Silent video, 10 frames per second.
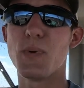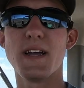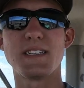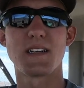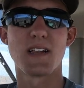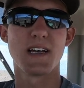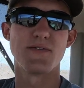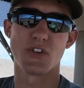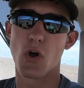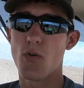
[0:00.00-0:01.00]
basically
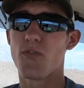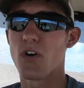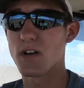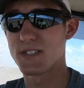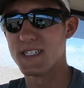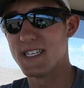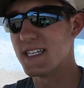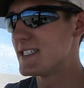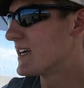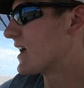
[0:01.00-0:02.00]
gives an overall statistic